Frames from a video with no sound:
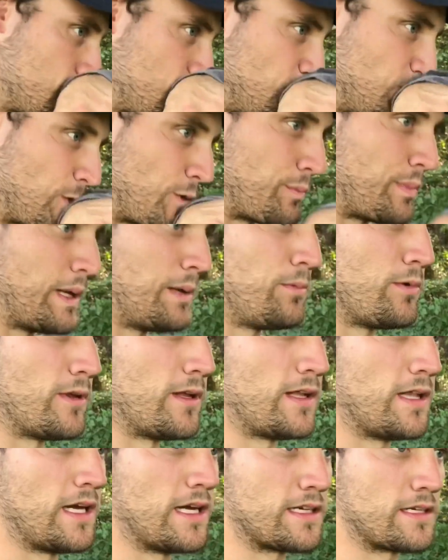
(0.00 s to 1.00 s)
for people
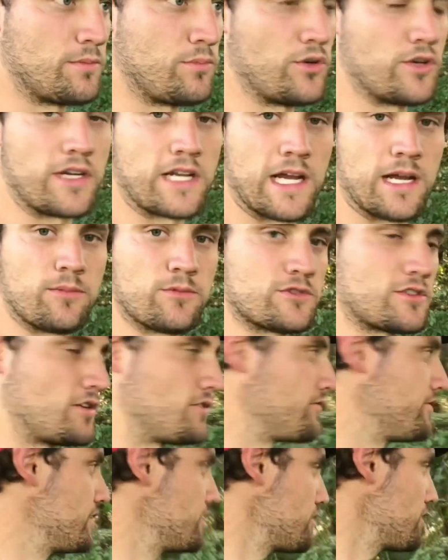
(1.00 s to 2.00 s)
that like to put cameras
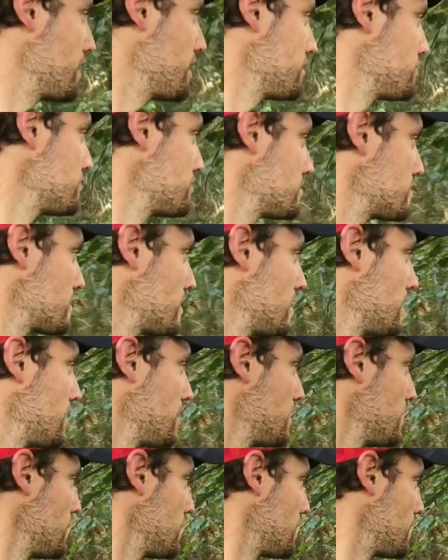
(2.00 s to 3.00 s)
on field edges,
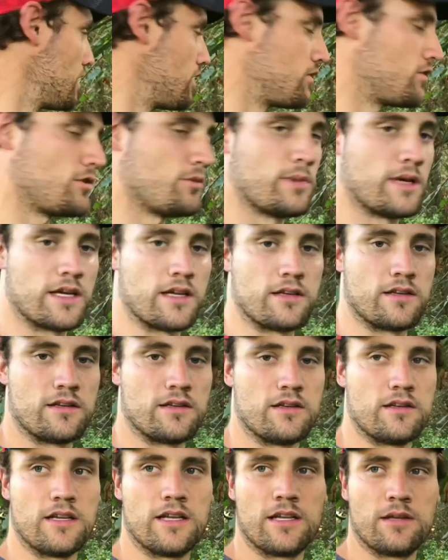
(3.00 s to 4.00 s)
I don't know about
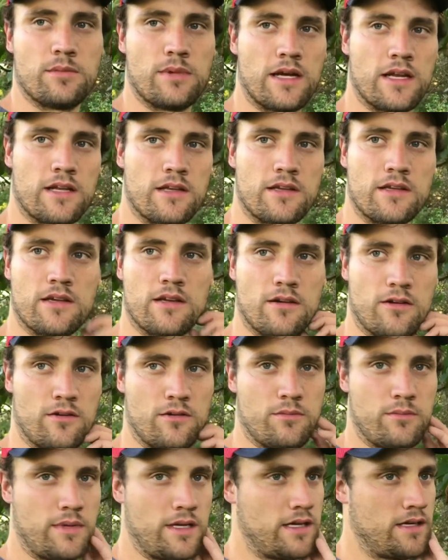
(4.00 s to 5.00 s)
anybody or
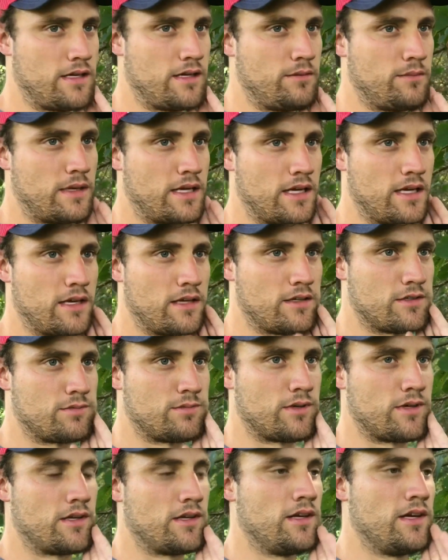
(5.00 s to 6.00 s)
about anybody else,
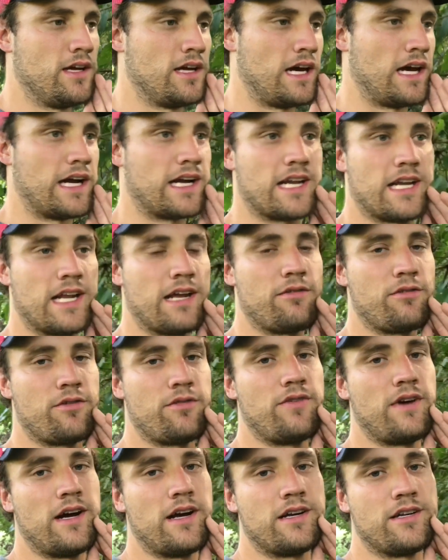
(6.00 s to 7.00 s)
but I can never
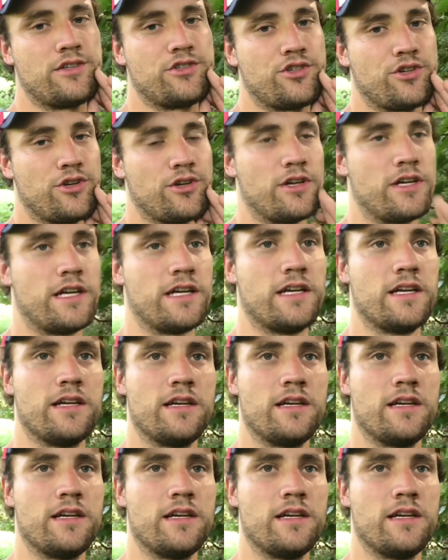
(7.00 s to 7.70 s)
find a tree